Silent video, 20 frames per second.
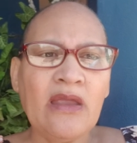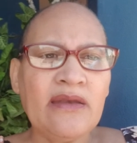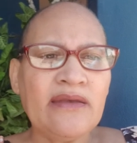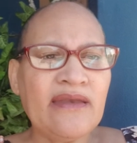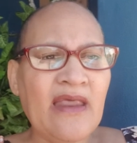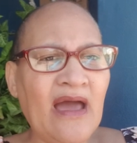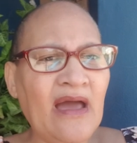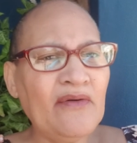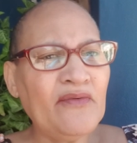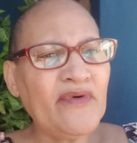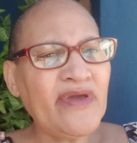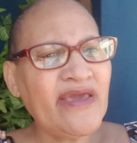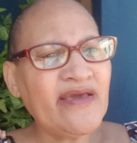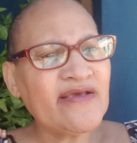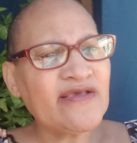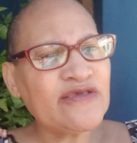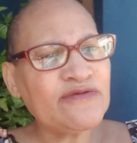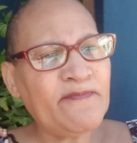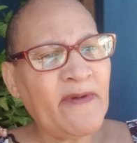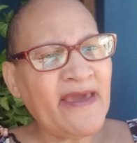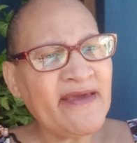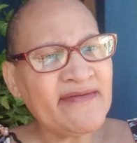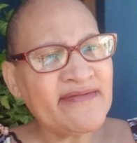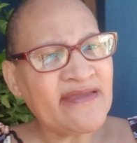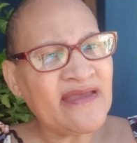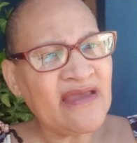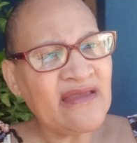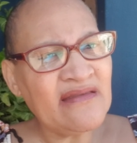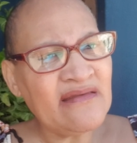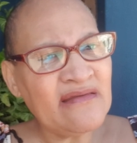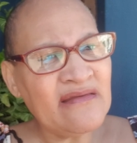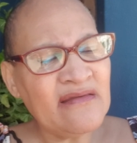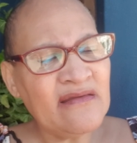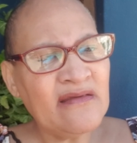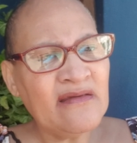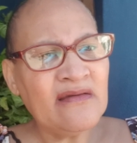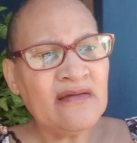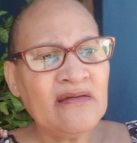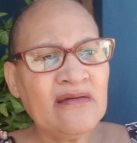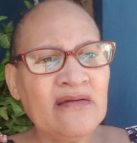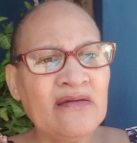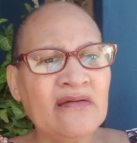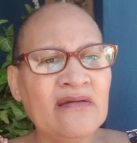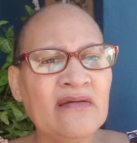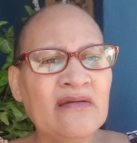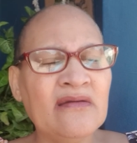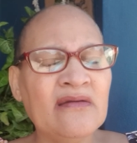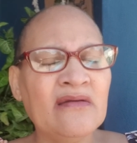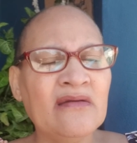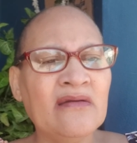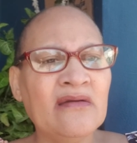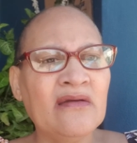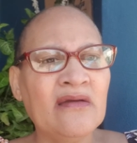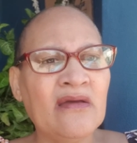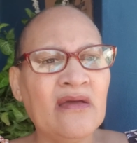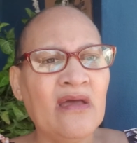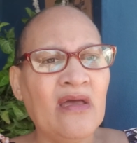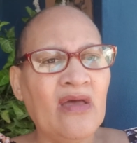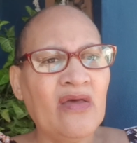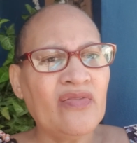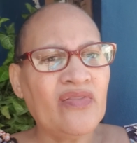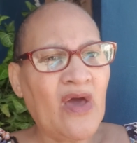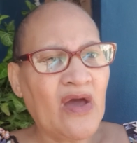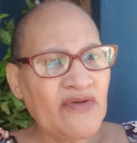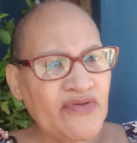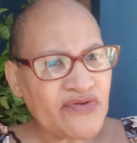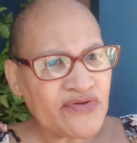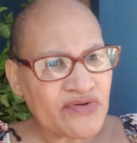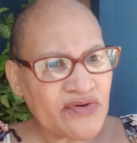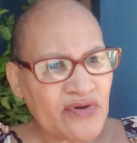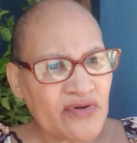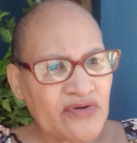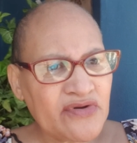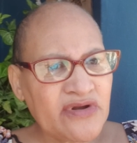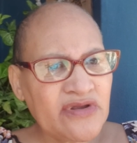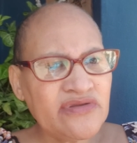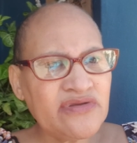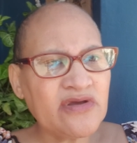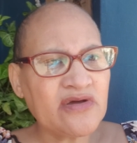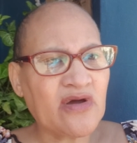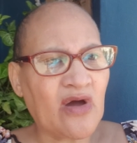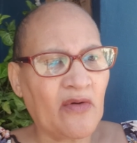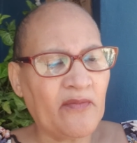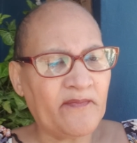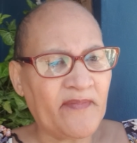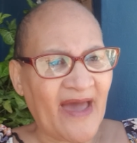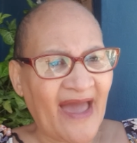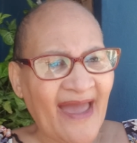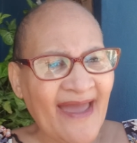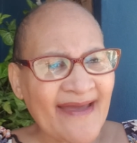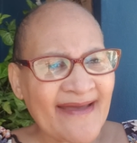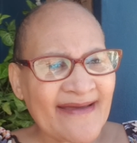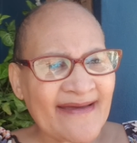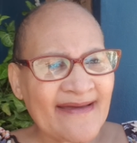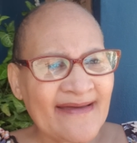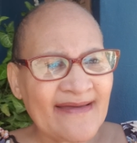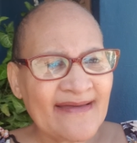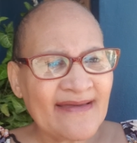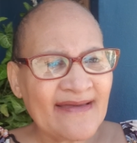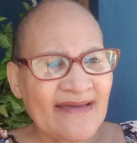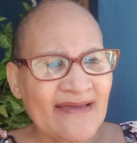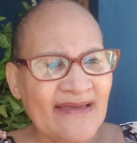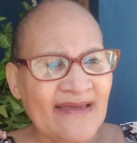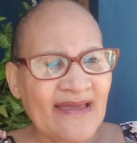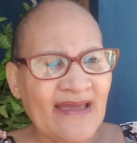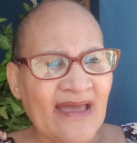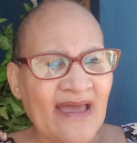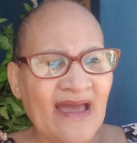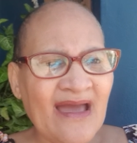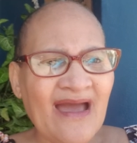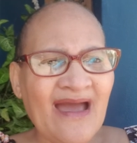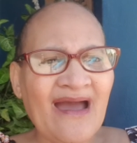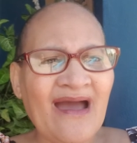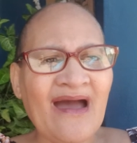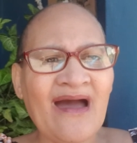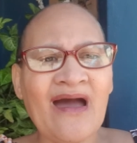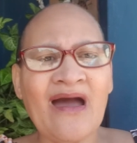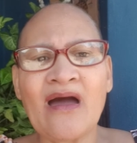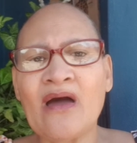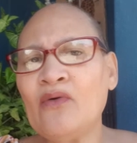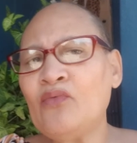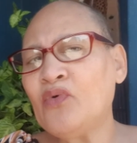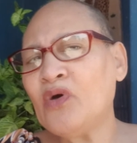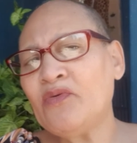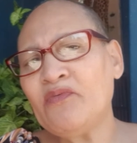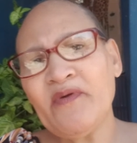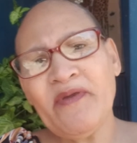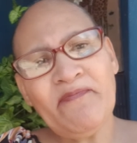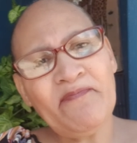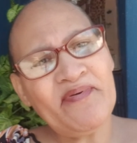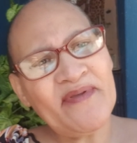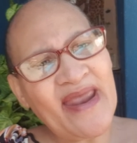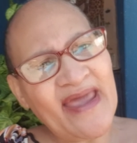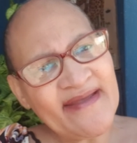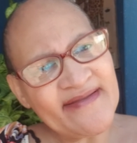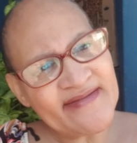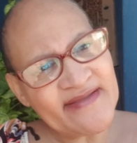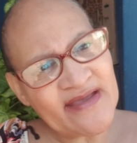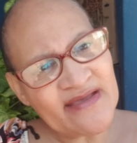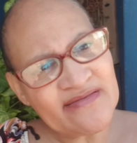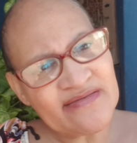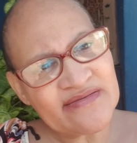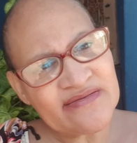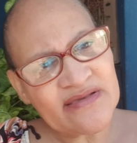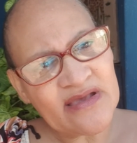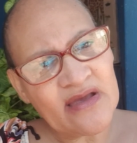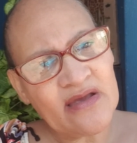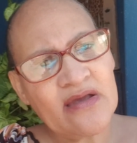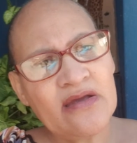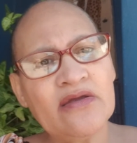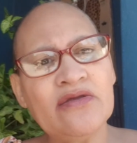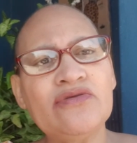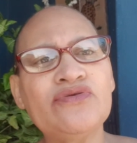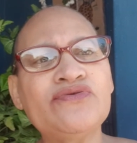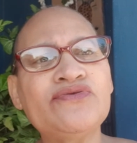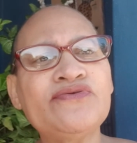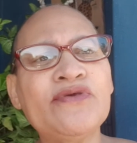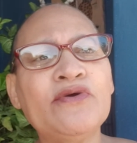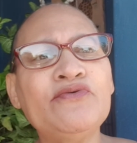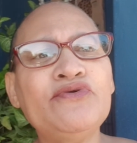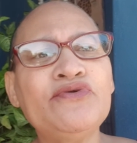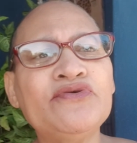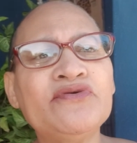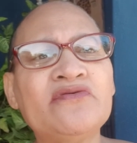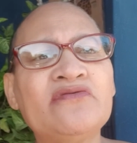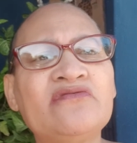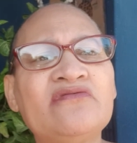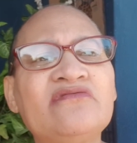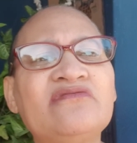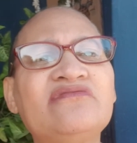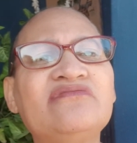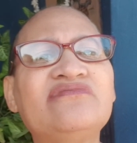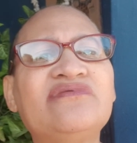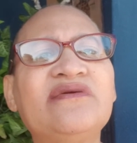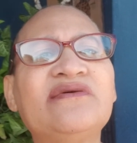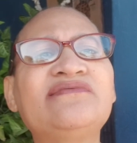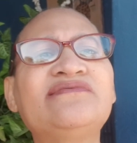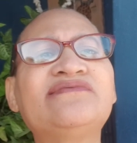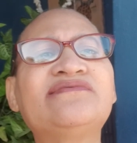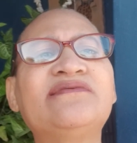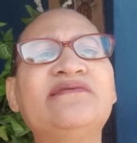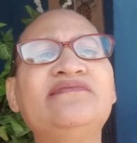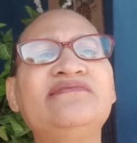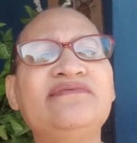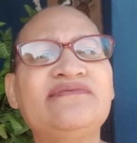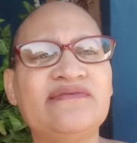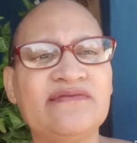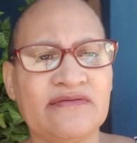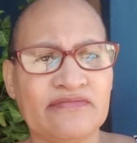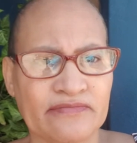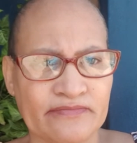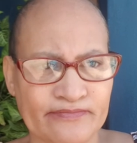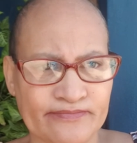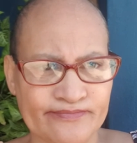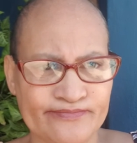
Now we're expecting those children to go back. How will we practice social distancing?